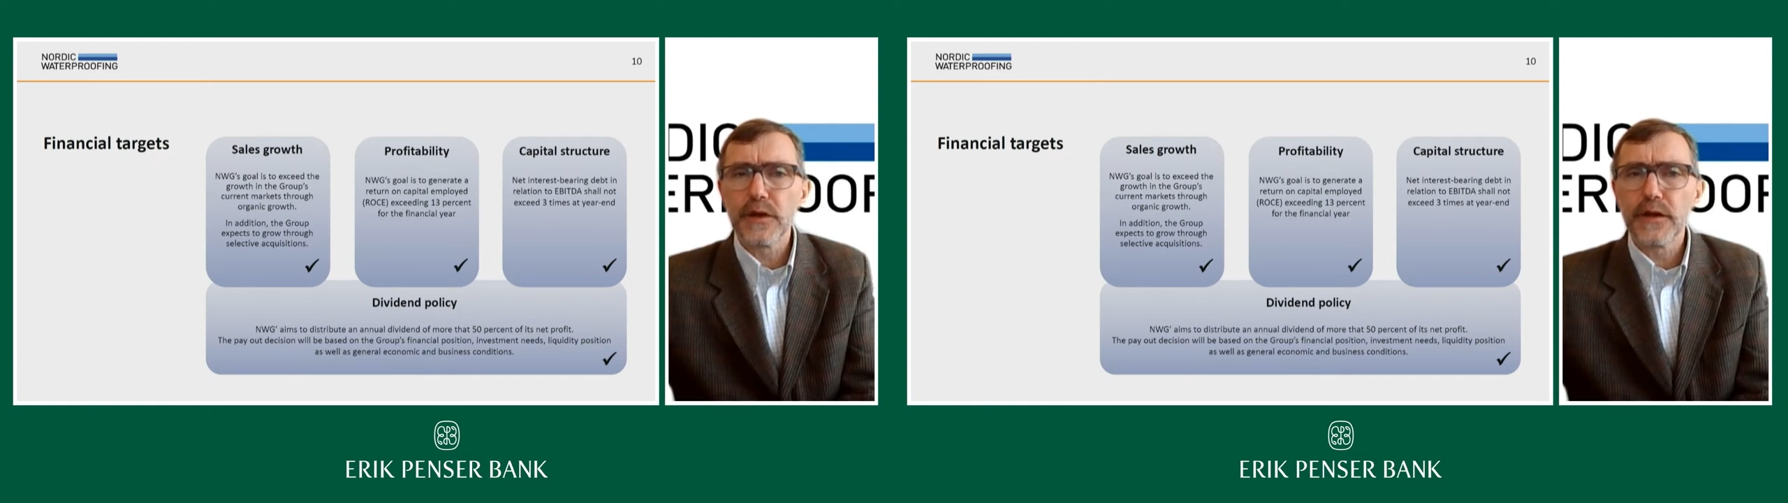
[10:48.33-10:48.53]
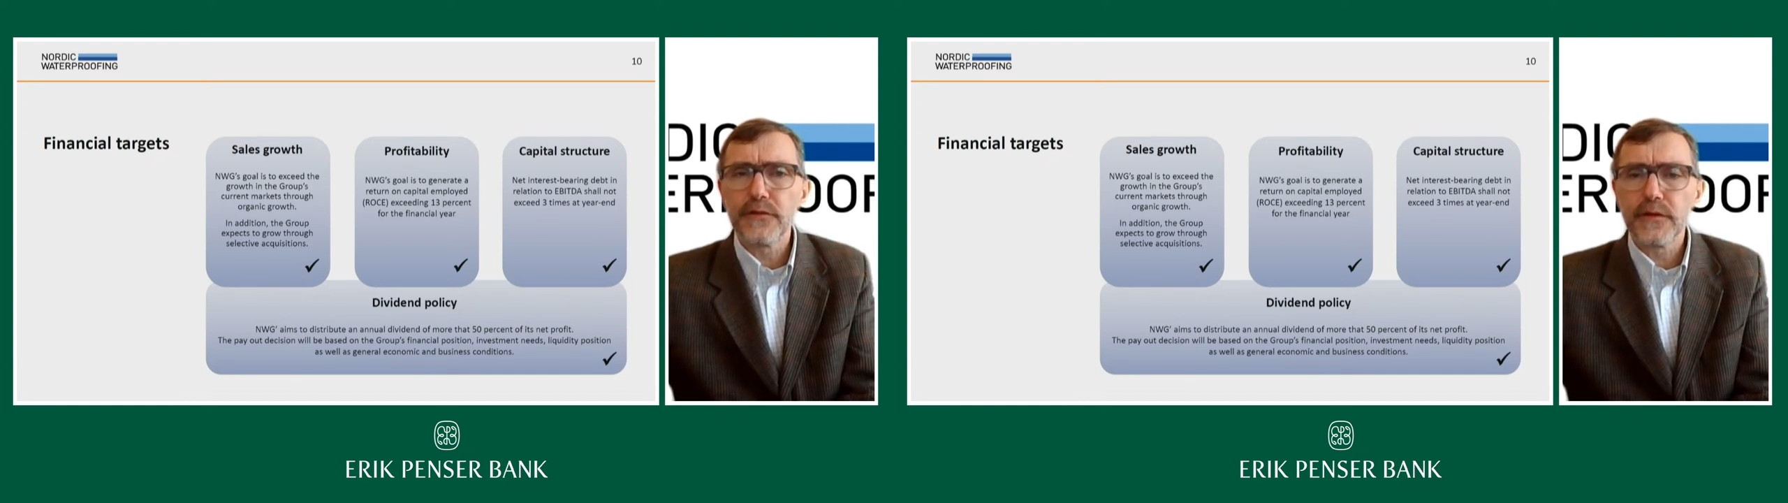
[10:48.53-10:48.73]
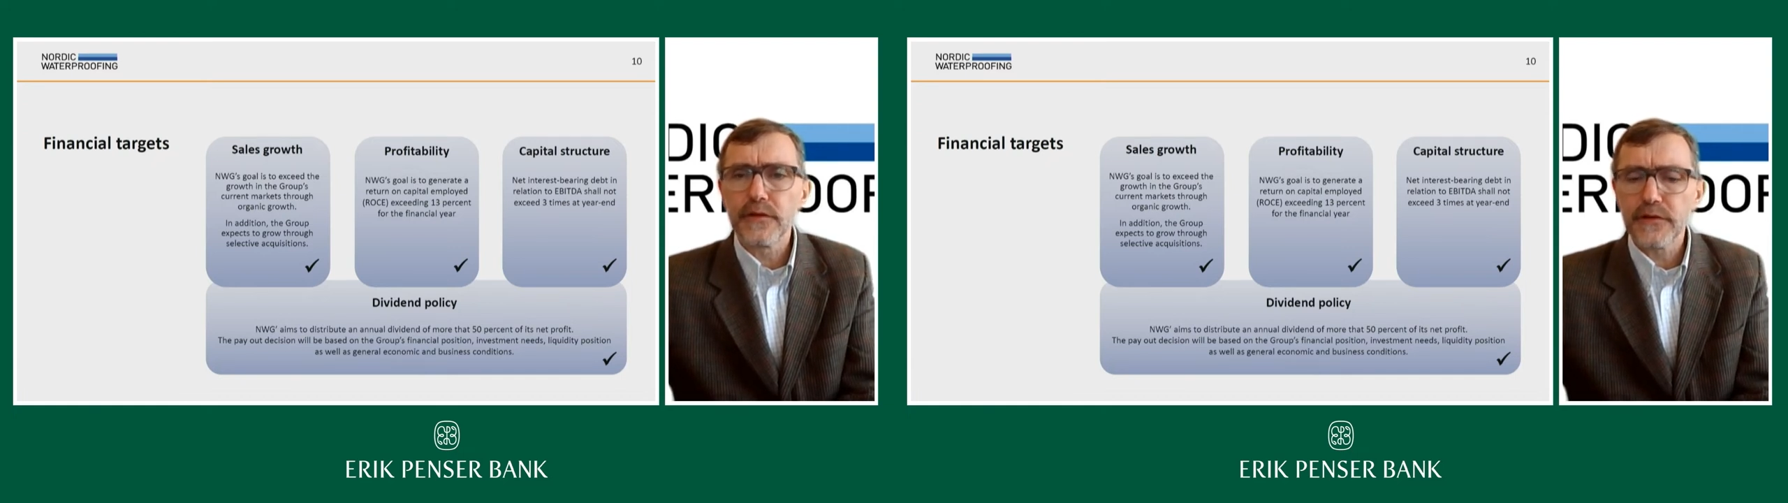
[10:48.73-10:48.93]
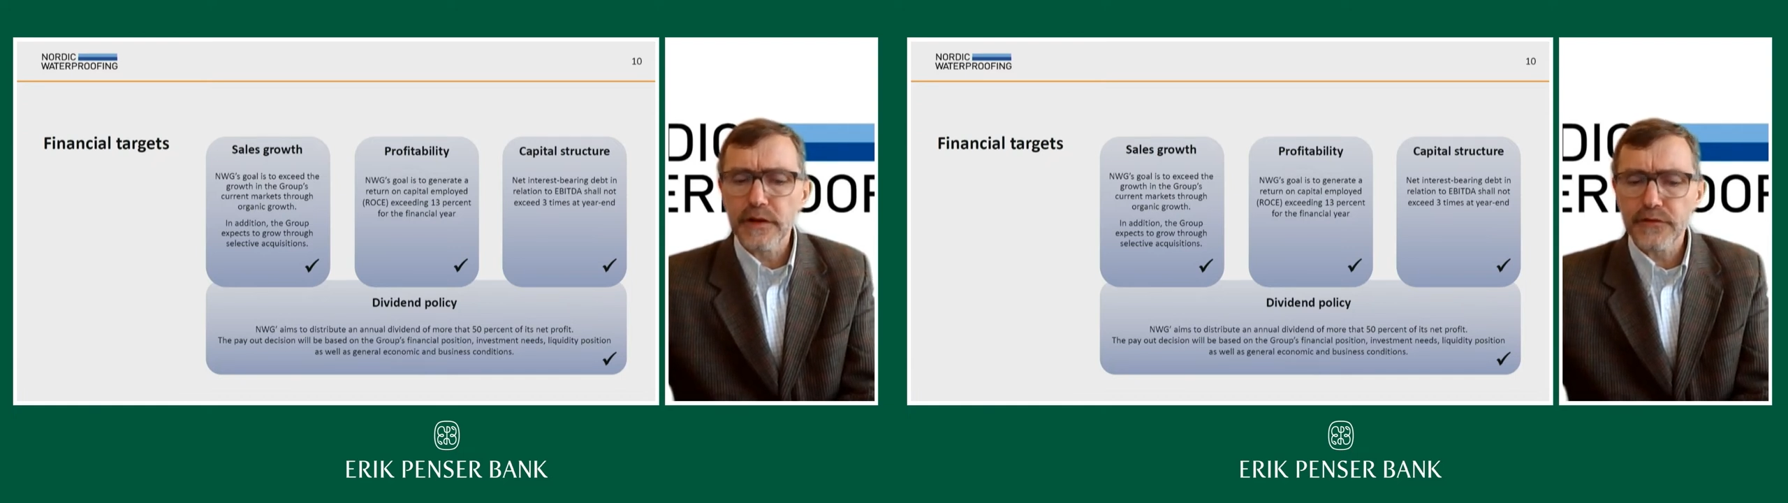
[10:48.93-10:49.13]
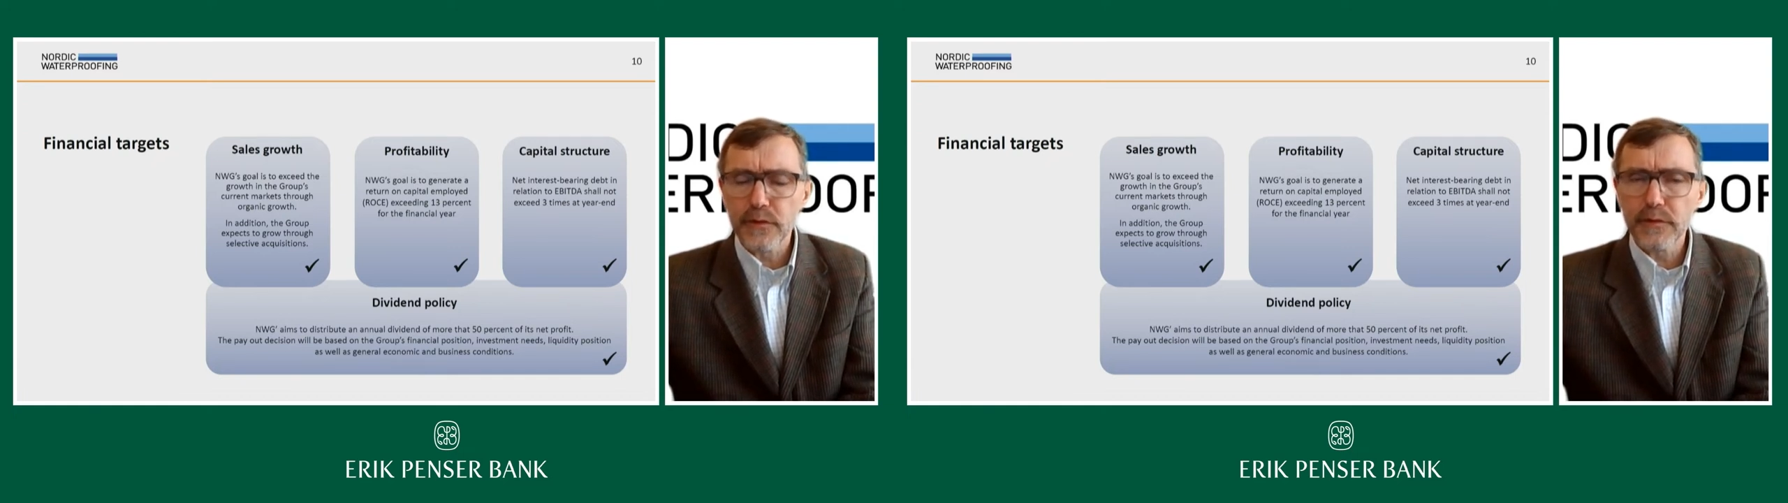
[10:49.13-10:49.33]
we have
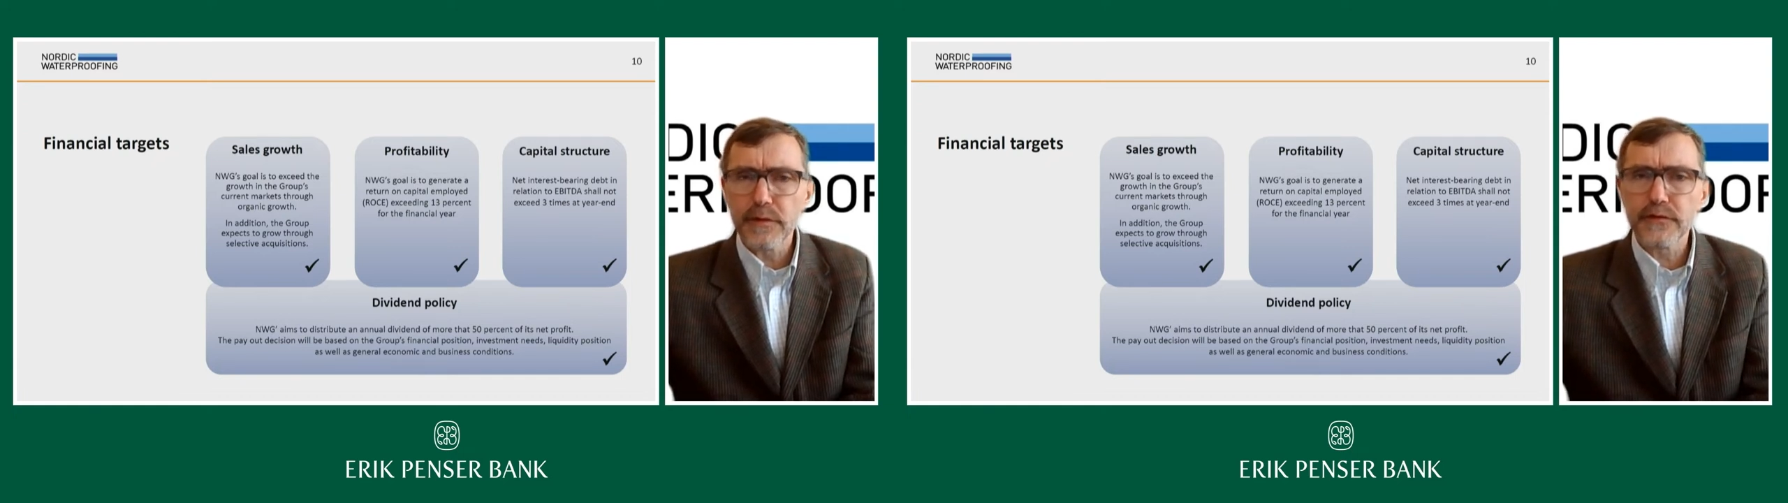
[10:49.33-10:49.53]
sales growth